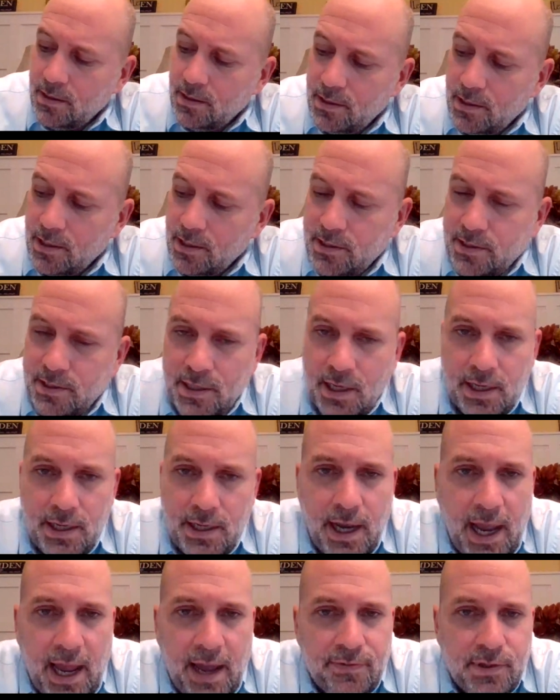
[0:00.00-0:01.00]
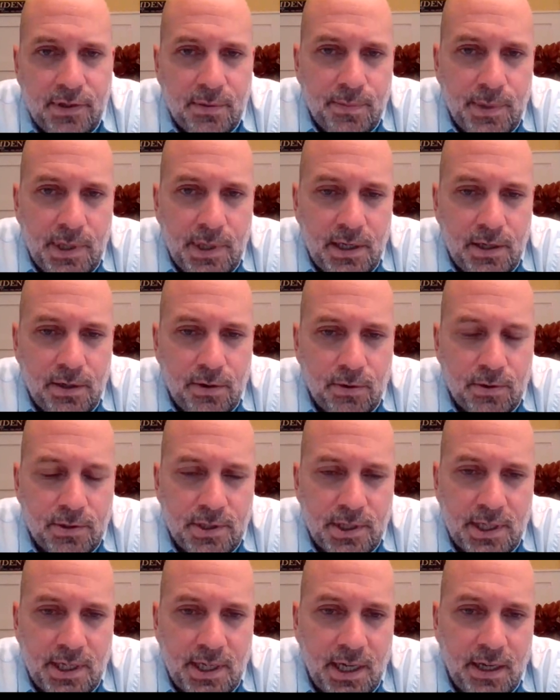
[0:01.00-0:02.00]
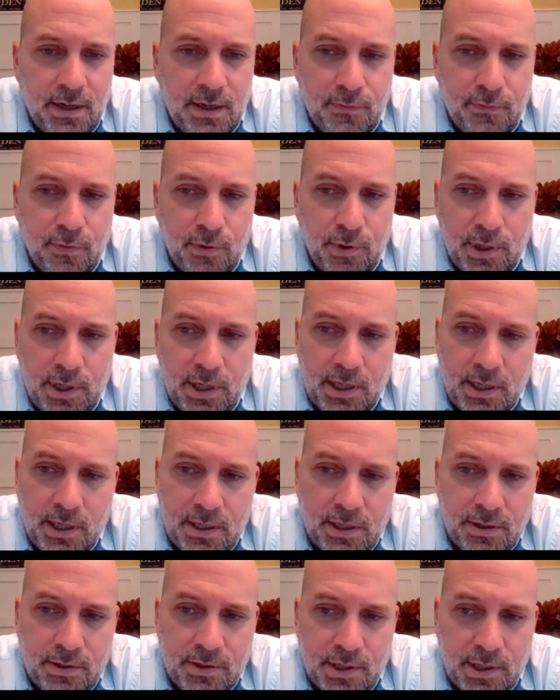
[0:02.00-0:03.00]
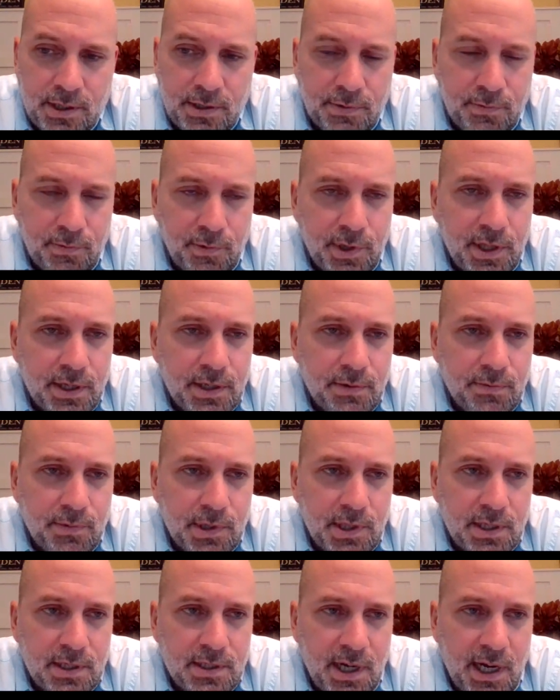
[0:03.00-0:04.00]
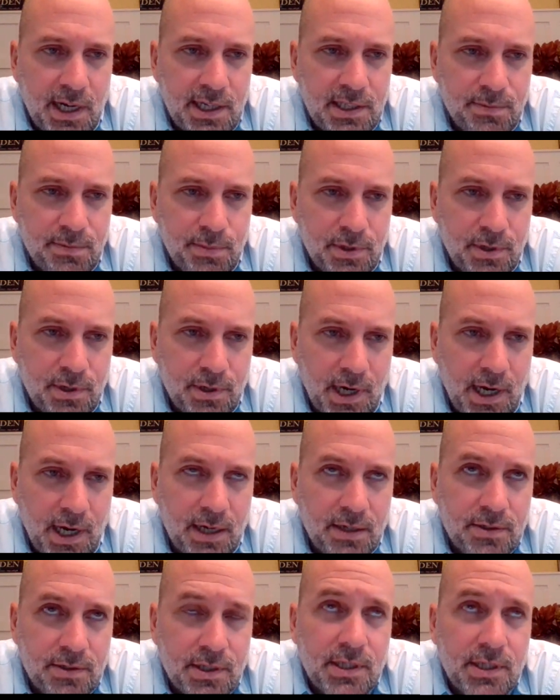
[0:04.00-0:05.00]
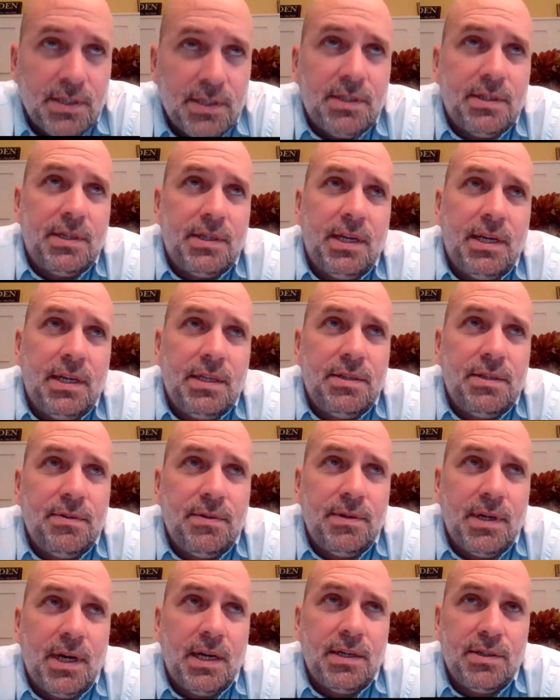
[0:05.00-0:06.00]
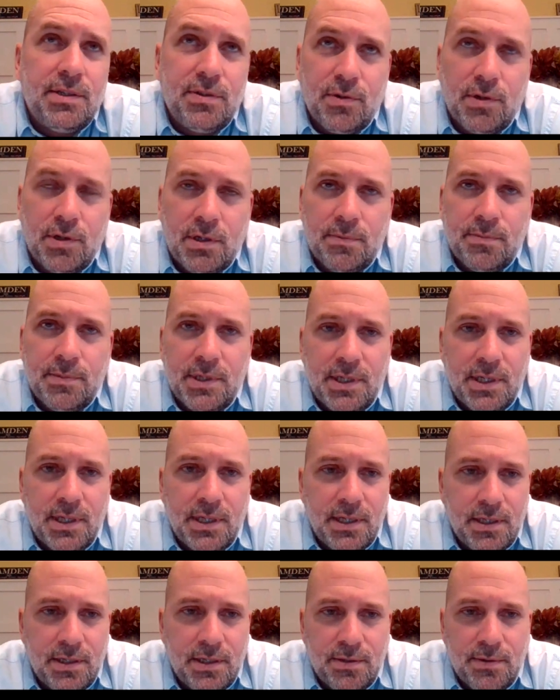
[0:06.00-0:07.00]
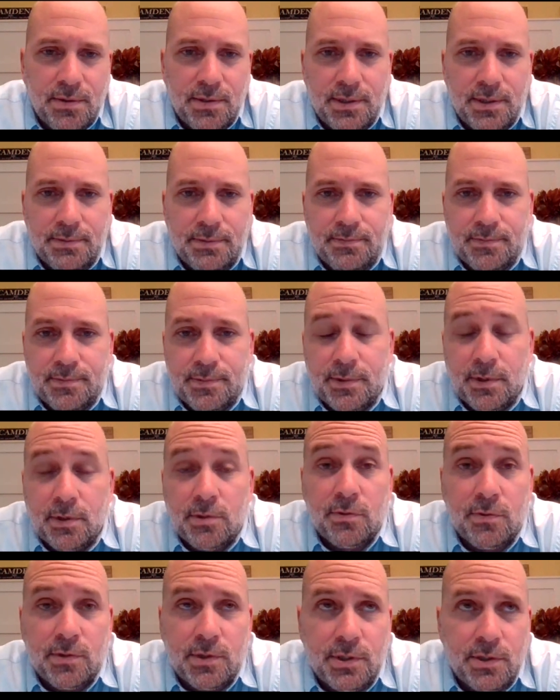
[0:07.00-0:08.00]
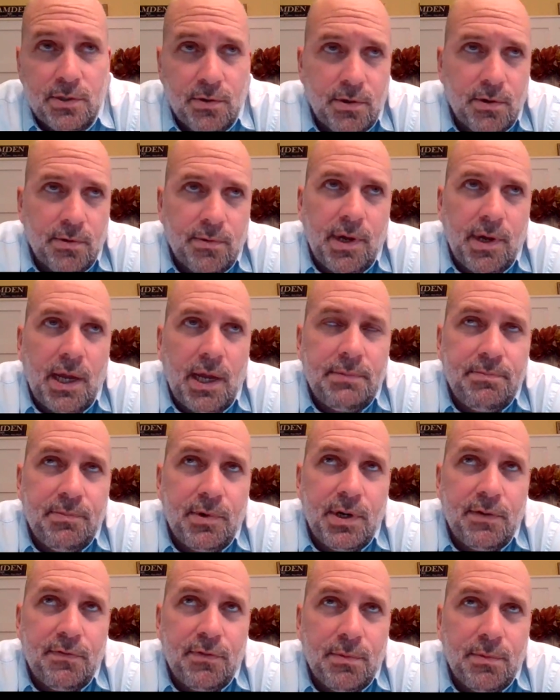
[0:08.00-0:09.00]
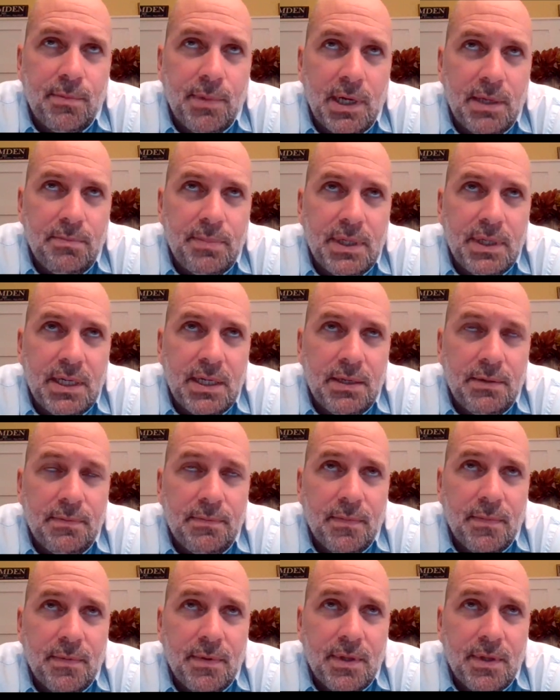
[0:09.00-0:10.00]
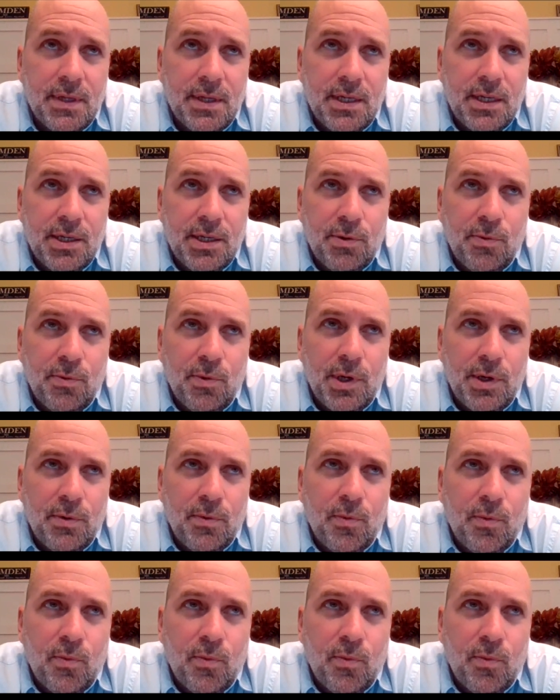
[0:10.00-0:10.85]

Let's say you have to be indoors, you can't avoid it, and there's with a sizable crowd. You get into an auditorium, you get into a grocery store, whatever it might be. What